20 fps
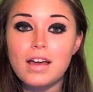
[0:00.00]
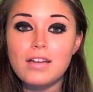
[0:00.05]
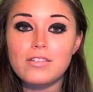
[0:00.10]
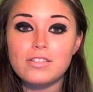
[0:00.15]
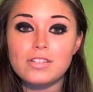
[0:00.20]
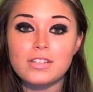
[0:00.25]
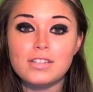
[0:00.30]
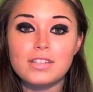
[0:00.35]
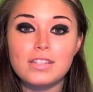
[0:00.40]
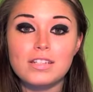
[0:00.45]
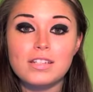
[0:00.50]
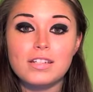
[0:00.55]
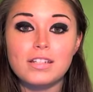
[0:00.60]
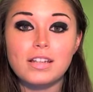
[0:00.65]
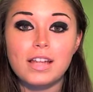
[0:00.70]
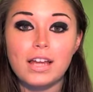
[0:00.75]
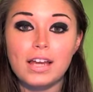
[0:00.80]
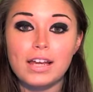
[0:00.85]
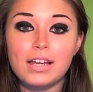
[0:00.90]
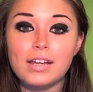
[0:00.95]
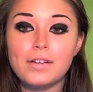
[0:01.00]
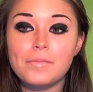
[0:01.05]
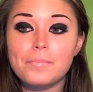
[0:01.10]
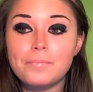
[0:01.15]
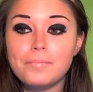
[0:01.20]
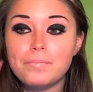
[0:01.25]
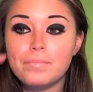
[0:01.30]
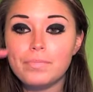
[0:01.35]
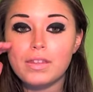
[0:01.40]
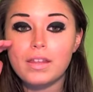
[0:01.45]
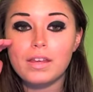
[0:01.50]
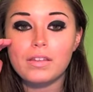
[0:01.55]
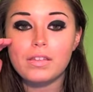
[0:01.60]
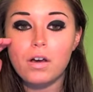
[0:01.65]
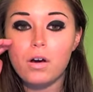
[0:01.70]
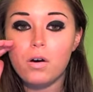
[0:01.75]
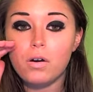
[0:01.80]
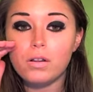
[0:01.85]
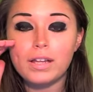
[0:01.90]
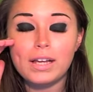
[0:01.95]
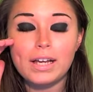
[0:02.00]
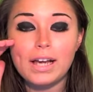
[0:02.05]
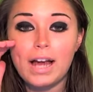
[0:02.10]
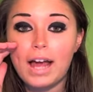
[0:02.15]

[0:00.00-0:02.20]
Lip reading: just like like